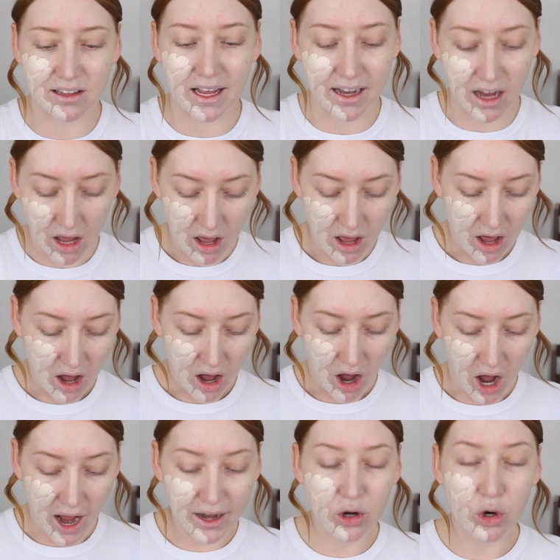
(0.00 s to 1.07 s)
Like
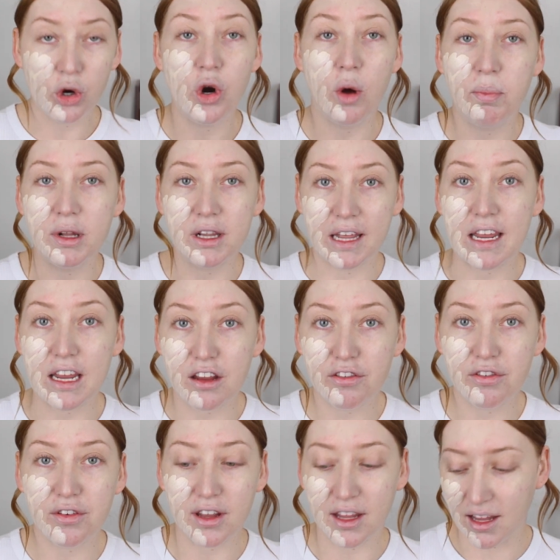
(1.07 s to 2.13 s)
I could not
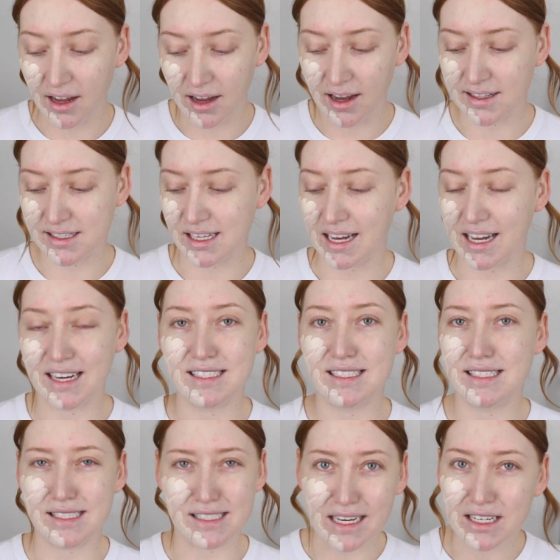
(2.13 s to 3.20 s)
believe it's like a
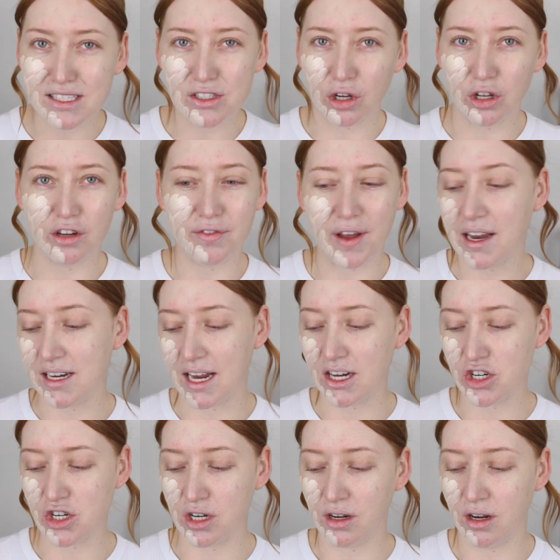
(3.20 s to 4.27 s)
$6
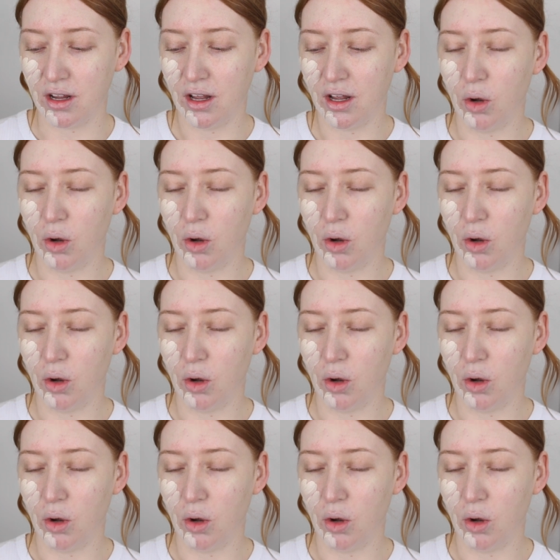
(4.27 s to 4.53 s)
foundation.